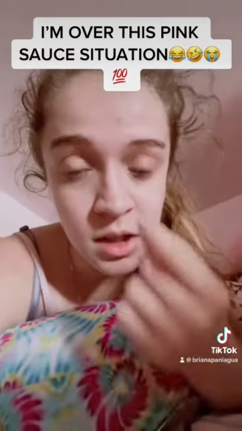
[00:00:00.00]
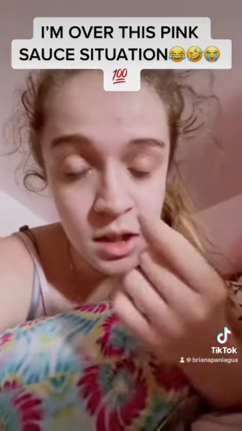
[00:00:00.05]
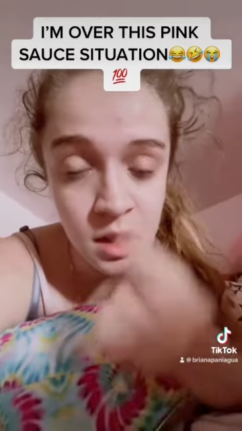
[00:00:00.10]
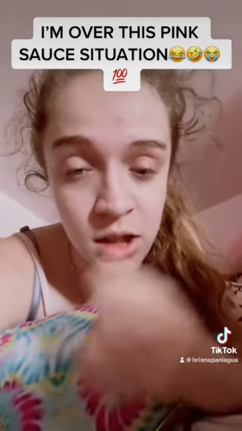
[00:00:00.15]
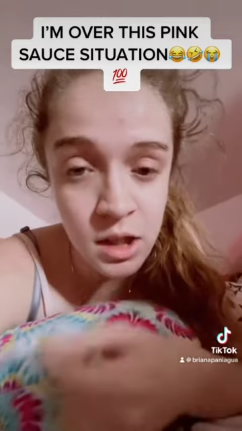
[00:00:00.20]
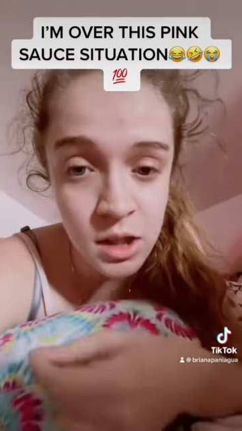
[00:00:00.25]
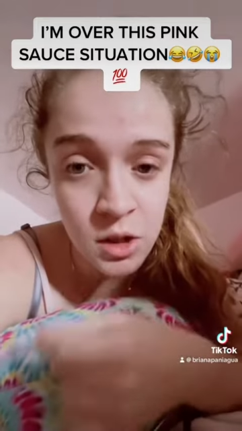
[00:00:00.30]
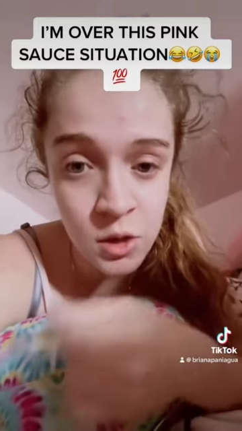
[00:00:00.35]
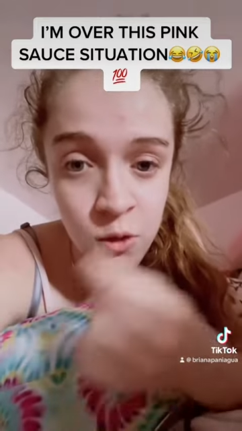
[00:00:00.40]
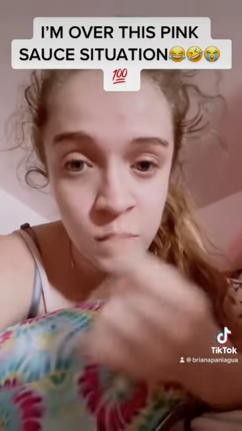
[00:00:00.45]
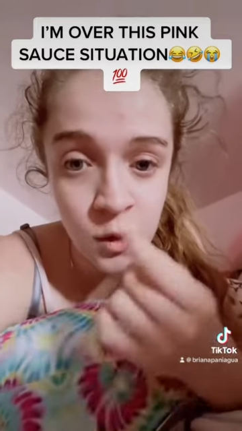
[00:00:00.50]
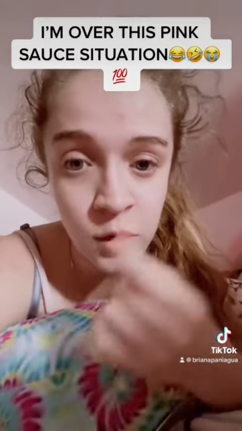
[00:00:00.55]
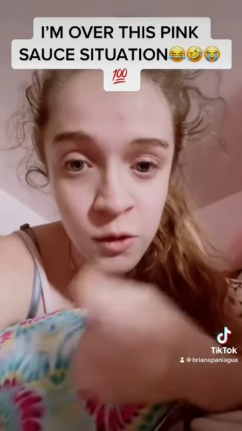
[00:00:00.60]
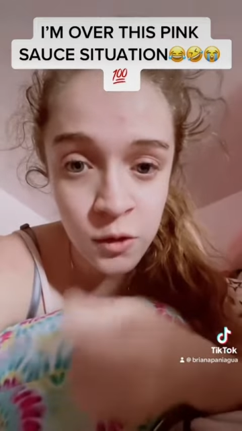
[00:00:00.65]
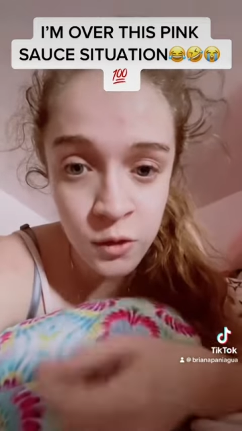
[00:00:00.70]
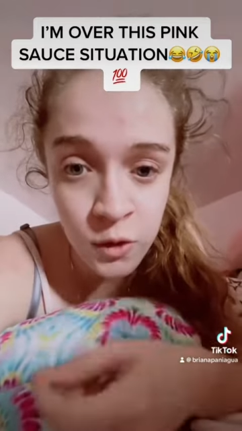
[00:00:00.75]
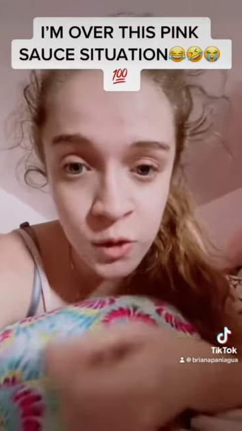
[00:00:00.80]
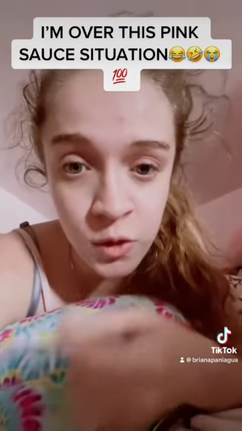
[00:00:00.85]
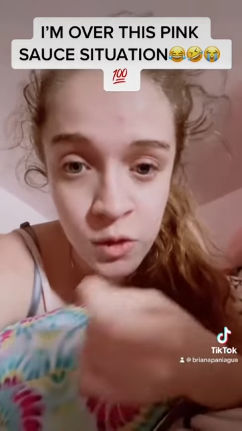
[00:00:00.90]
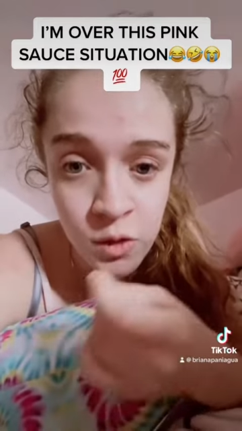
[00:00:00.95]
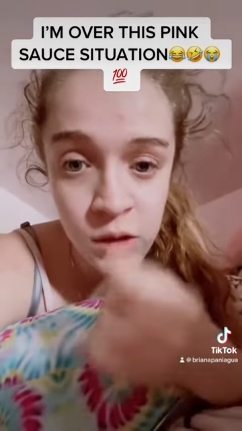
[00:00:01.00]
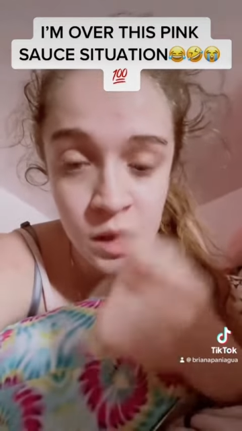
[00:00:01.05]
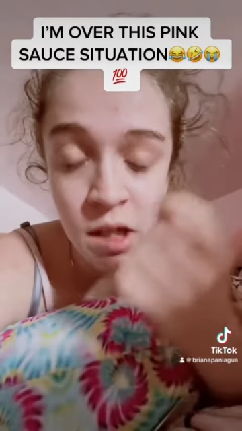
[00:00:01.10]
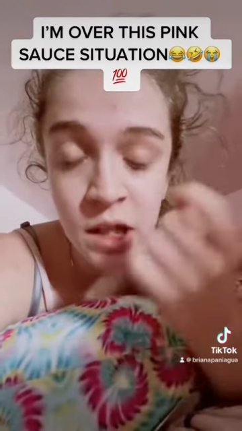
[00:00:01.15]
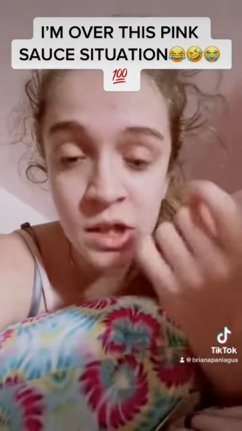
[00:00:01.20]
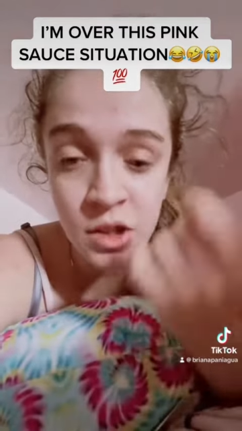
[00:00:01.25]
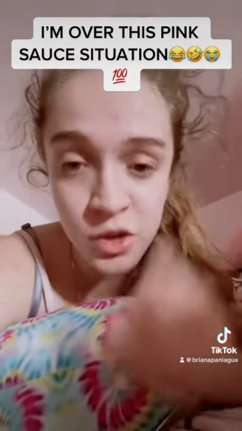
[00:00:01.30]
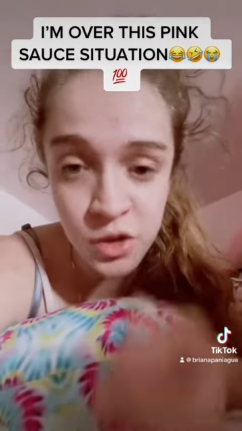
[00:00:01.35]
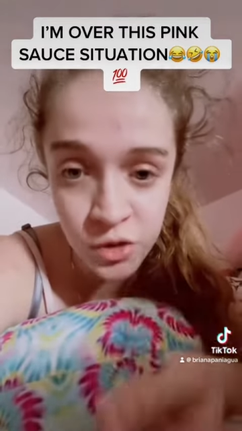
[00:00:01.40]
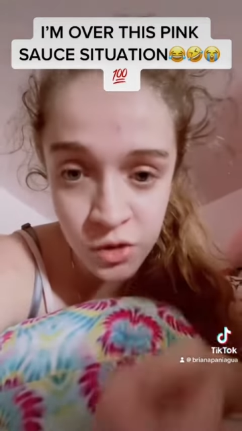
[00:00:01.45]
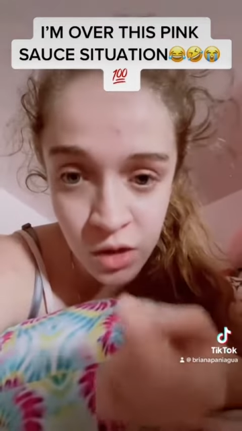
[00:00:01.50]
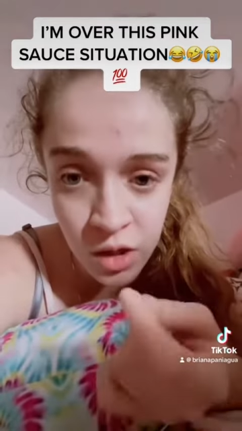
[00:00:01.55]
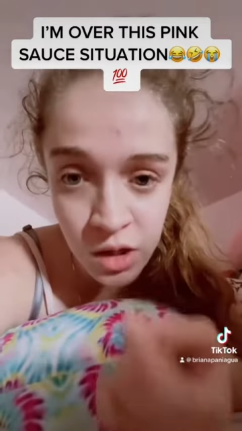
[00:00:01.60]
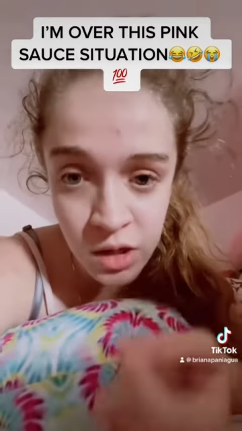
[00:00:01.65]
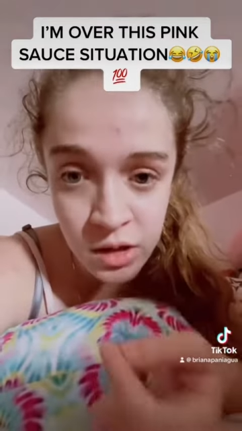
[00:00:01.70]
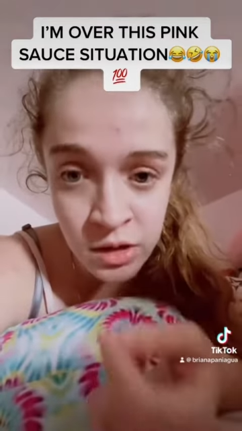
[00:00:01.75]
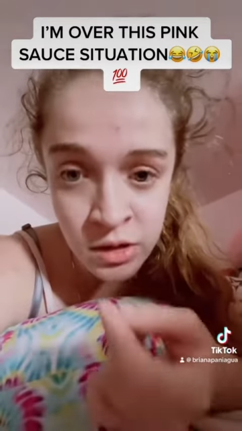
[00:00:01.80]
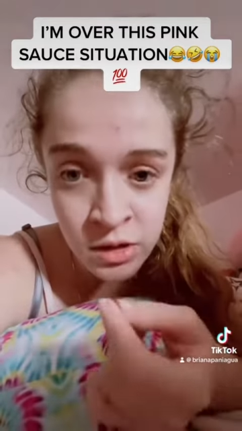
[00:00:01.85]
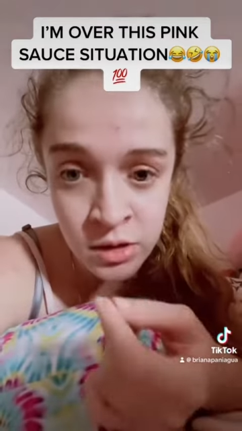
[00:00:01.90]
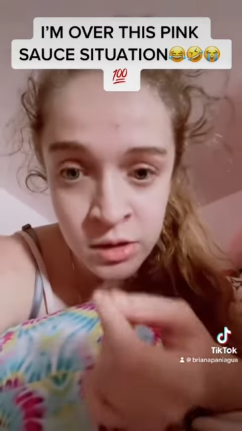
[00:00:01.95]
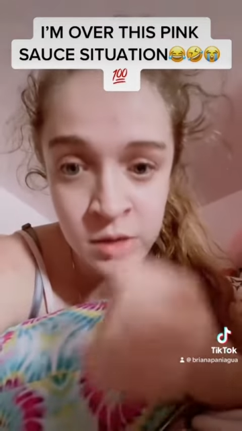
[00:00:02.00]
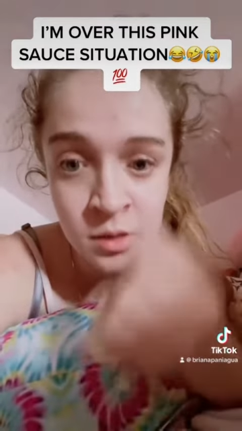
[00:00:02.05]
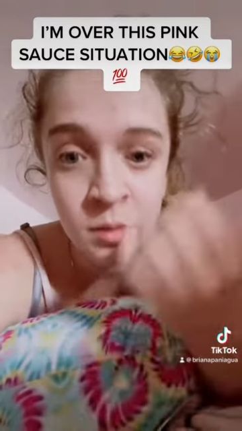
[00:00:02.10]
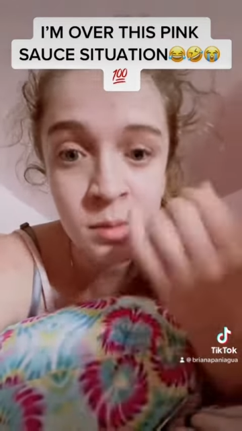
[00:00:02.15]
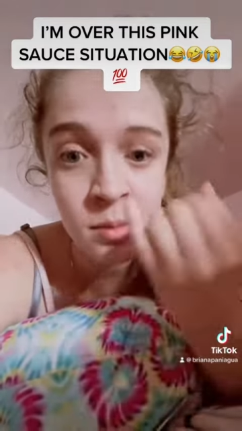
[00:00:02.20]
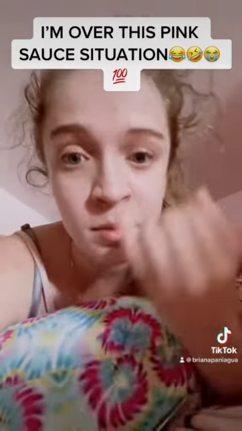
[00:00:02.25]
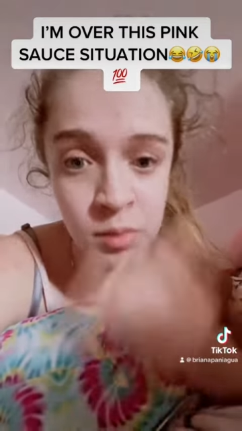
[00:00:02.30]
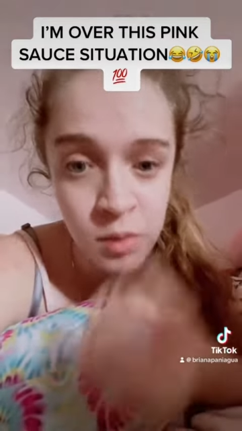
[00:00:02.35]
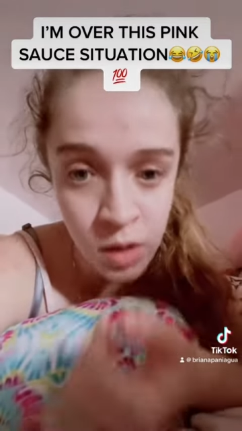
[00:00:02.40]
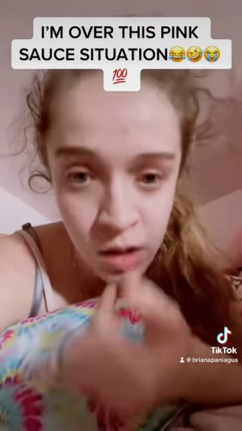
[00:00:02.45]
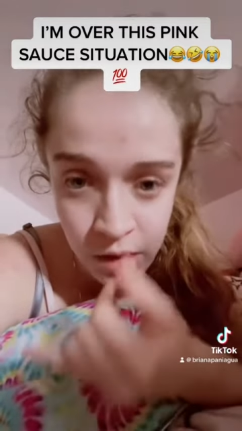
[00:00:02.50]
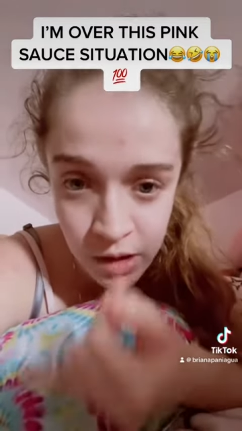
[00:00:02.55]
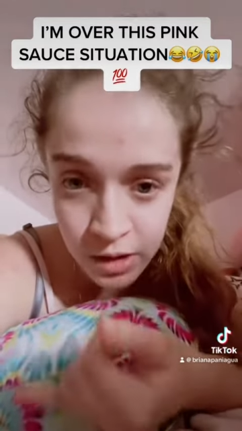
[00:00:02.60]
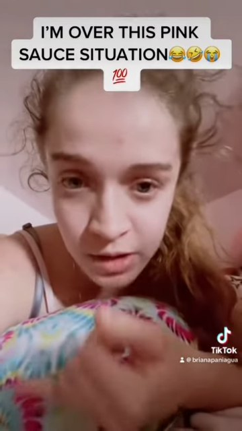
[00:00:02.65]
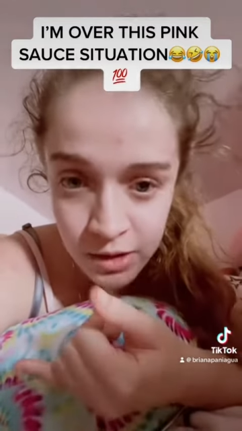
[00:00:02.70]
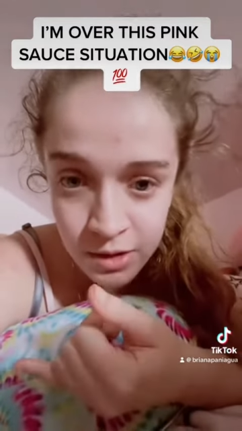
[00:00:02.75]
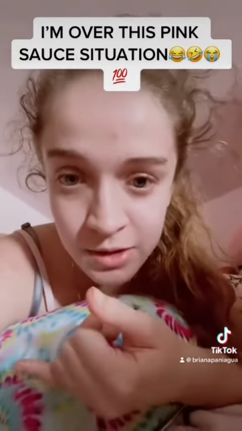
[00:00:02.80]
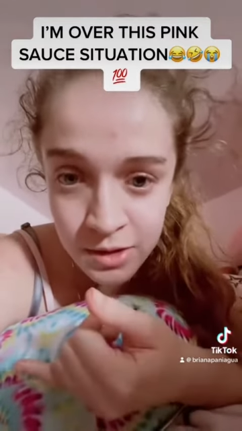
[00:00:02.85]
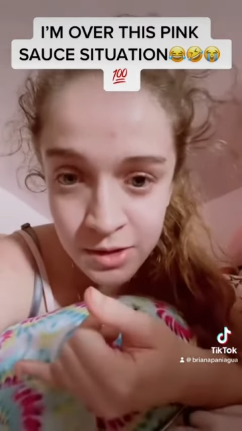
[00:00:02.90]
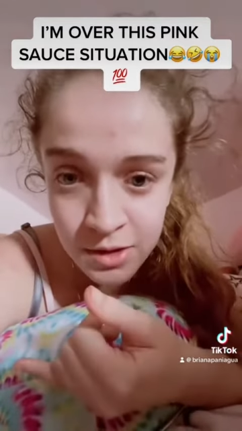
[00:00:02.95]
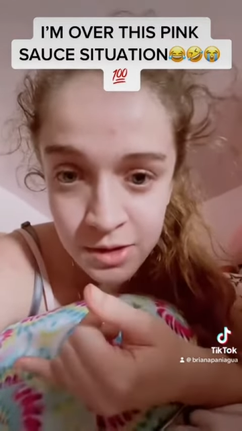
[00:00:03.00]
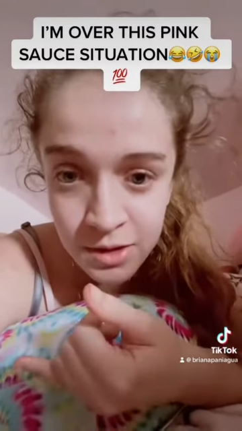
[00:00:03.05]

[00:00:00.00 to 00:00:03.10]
is for food and drugs products,